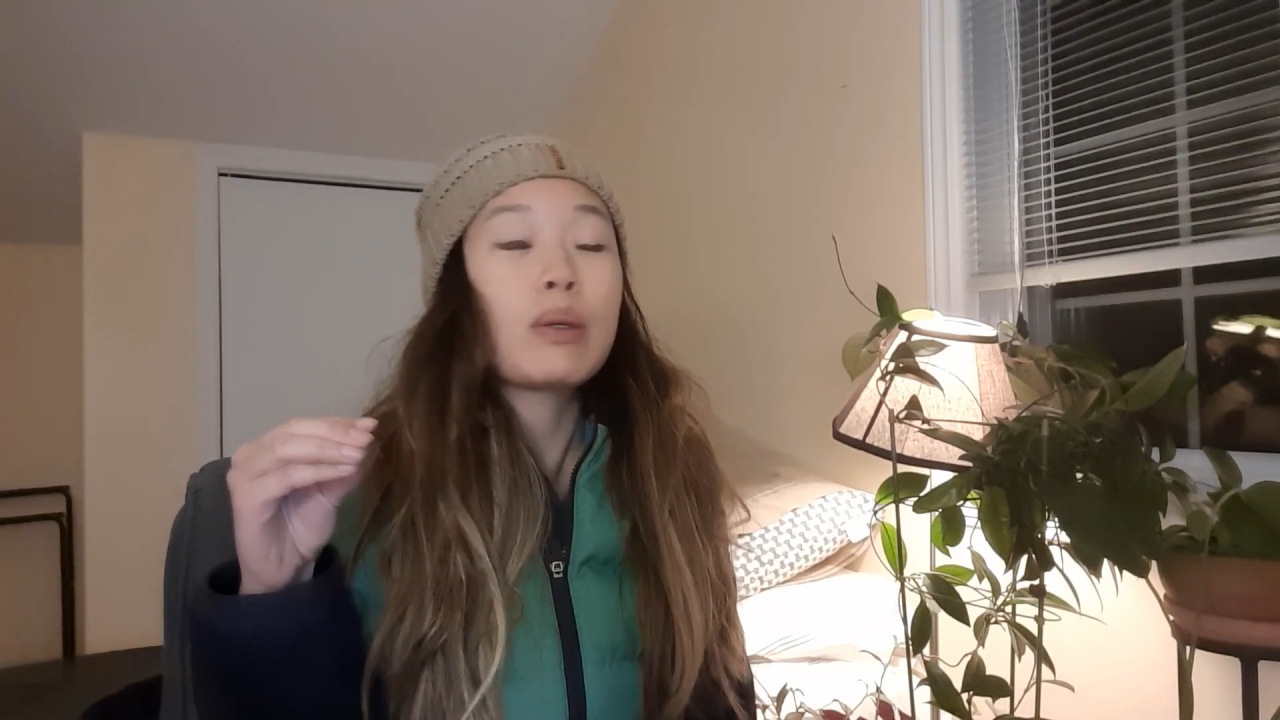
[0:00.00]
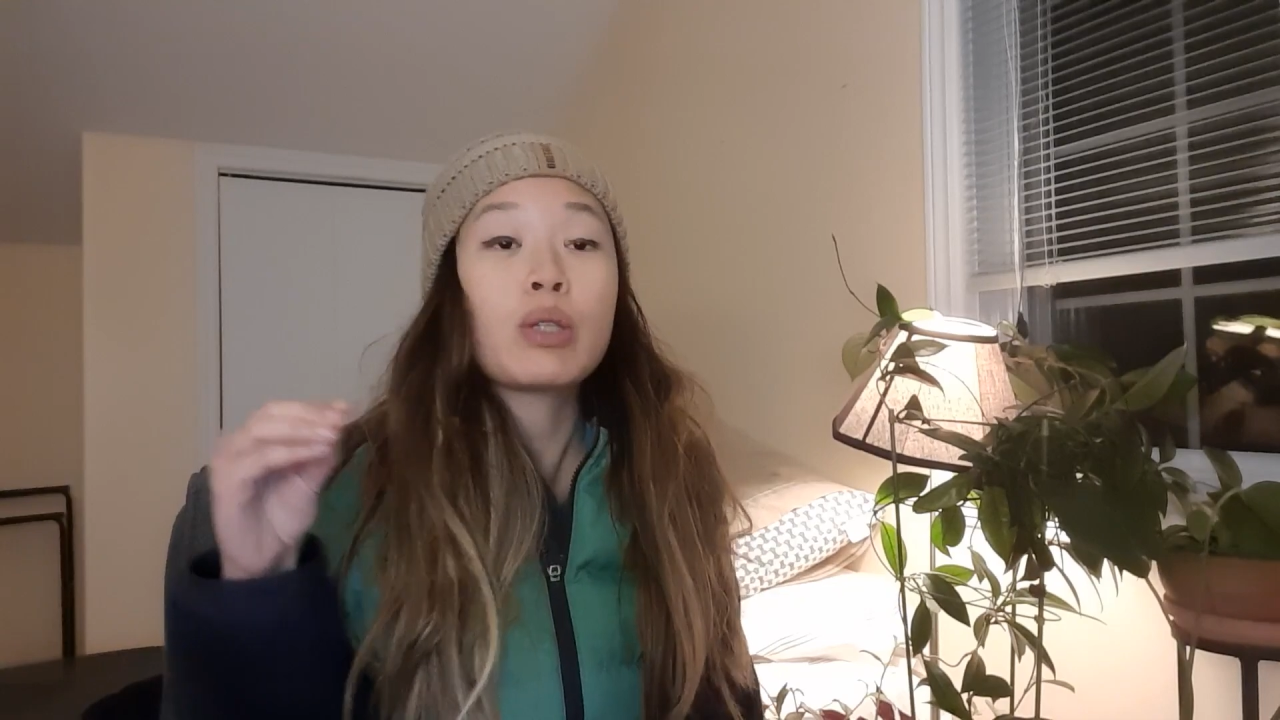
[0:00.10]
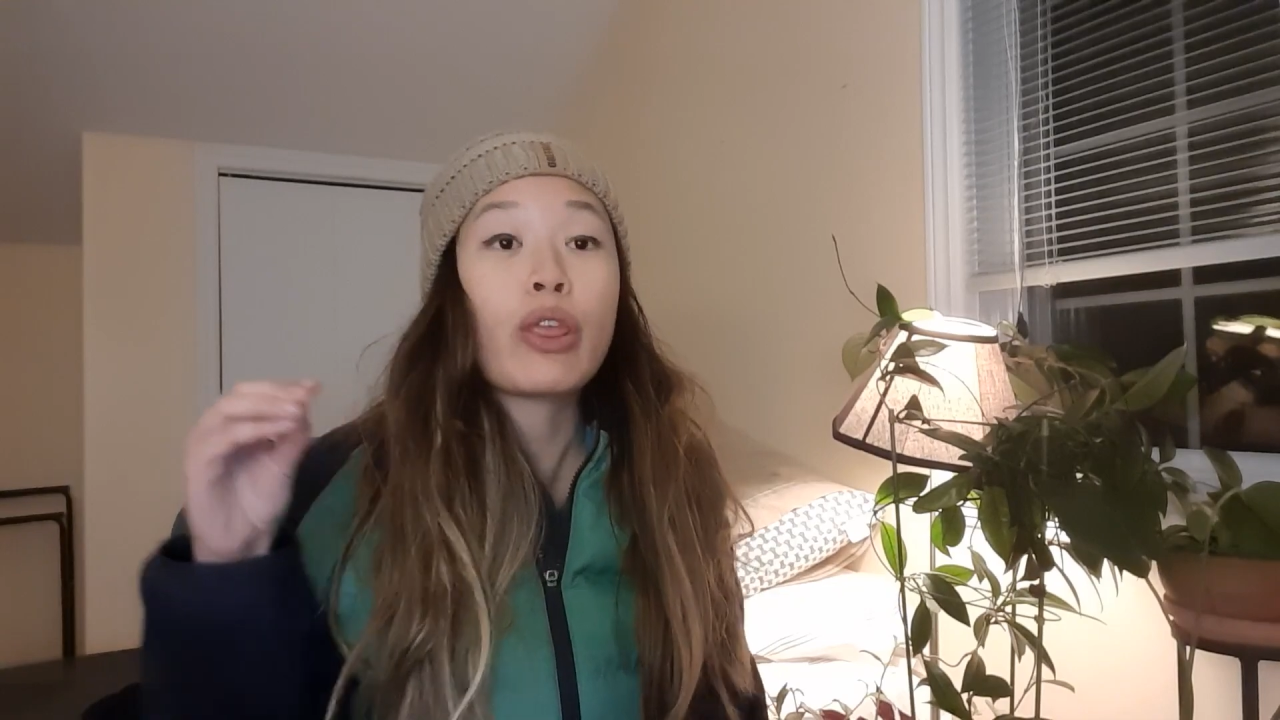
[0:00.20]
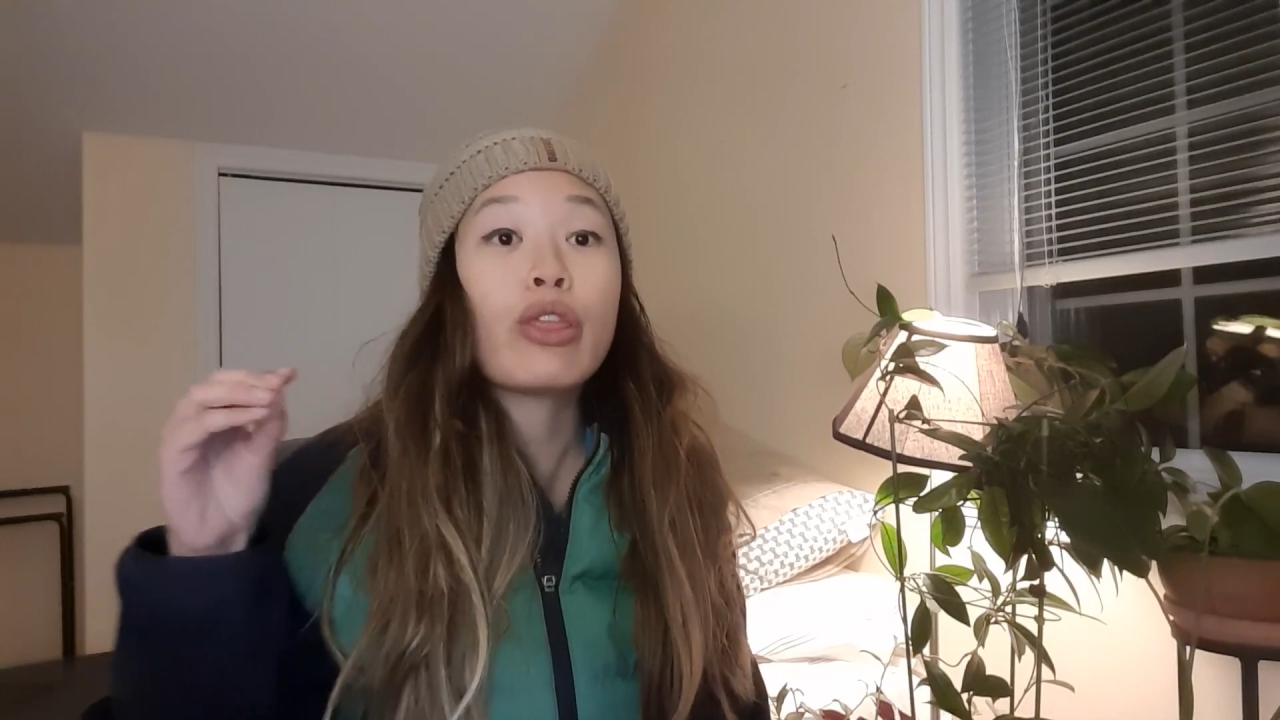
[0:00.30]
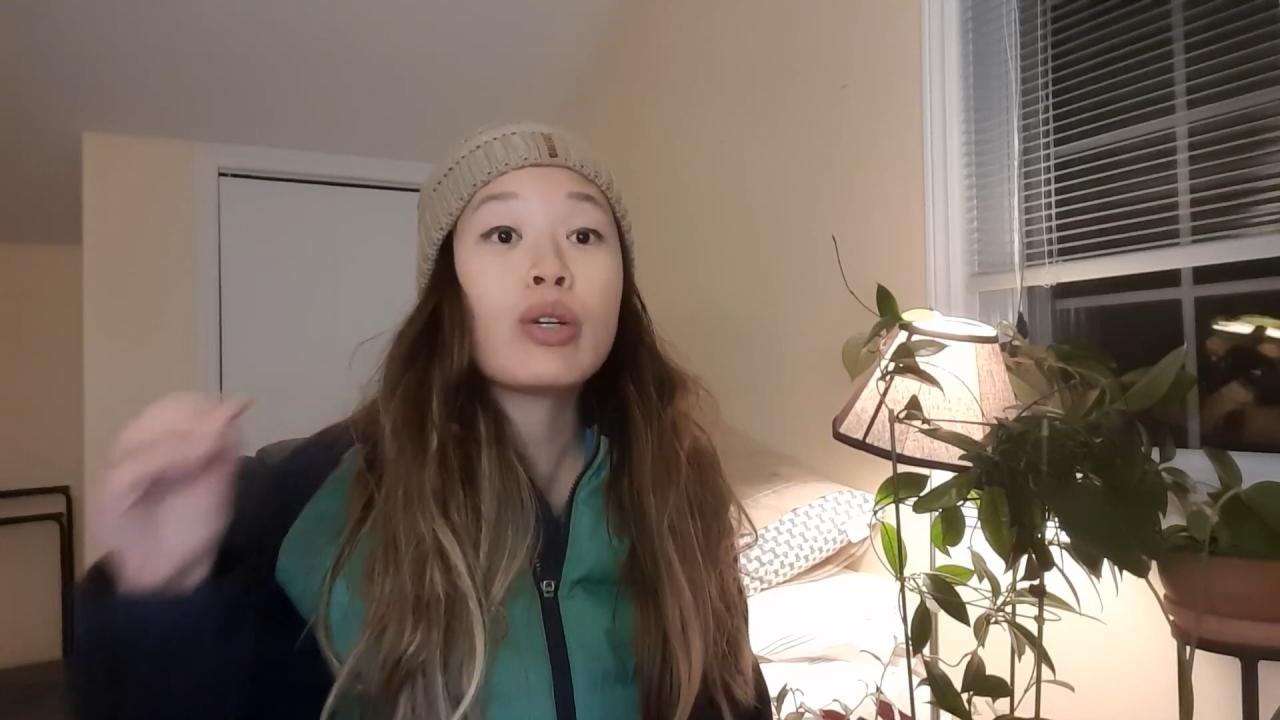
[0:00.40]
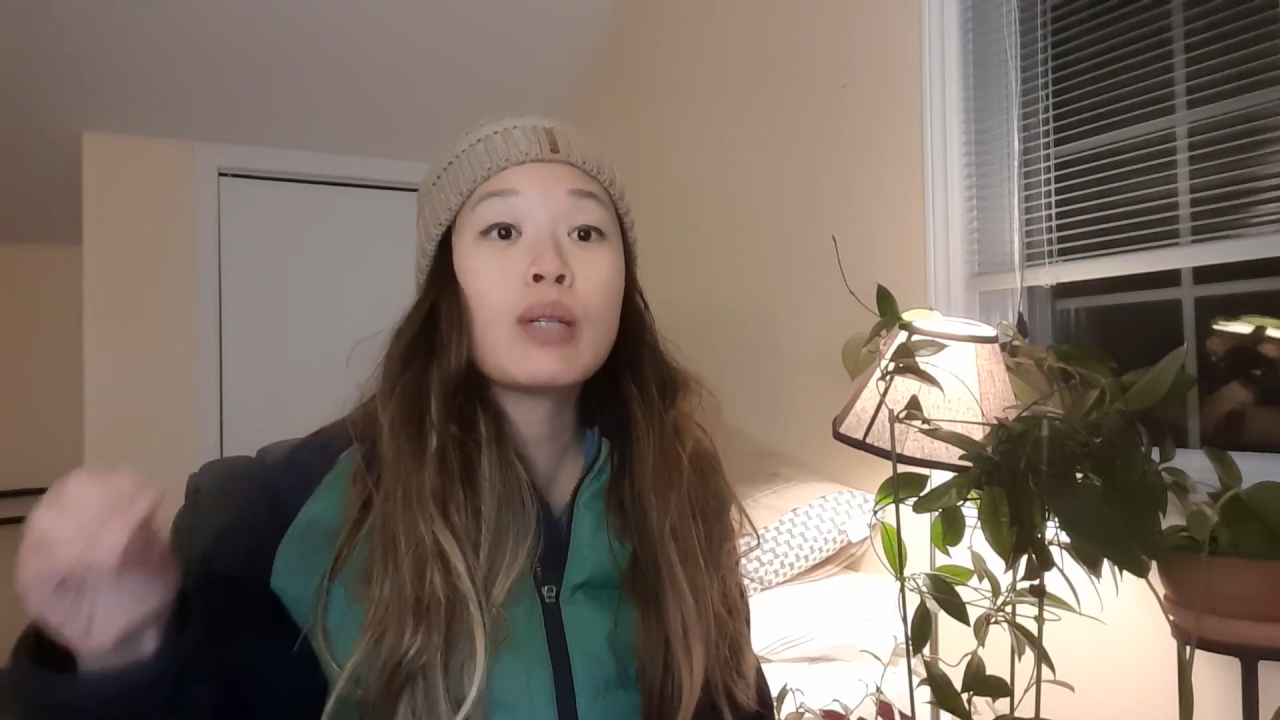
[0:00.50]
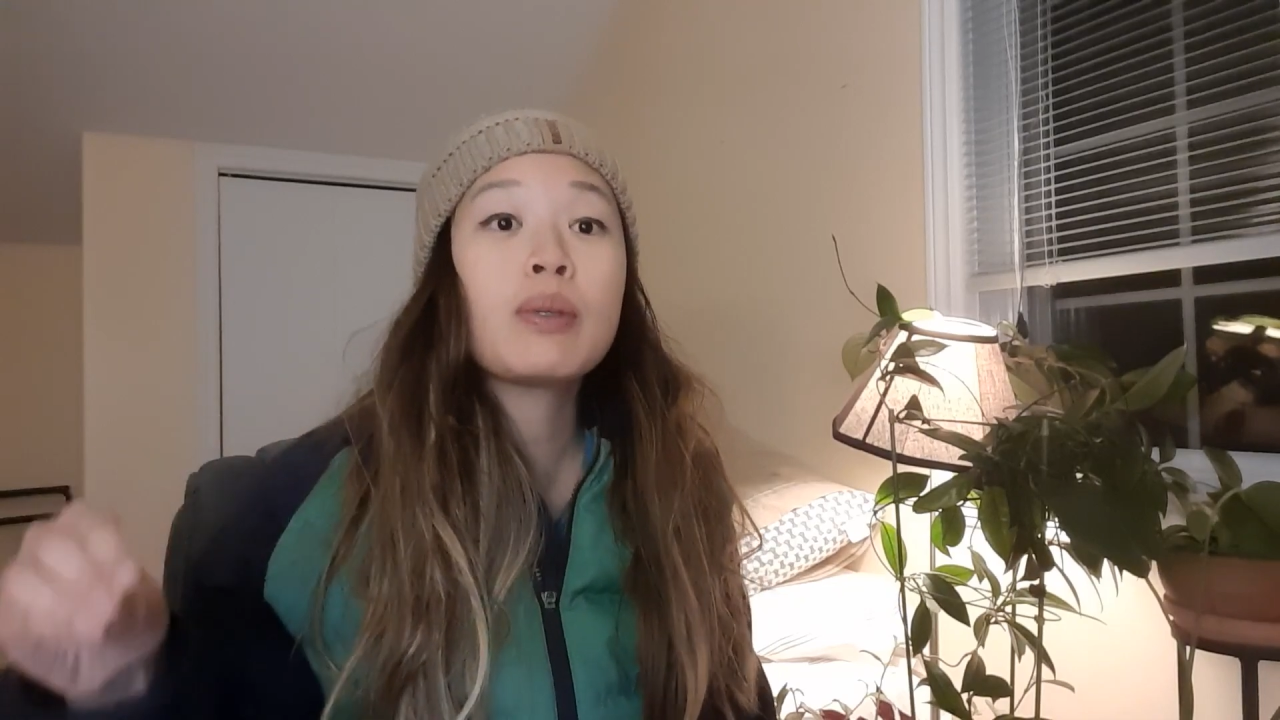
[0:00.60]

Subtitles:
was at 30%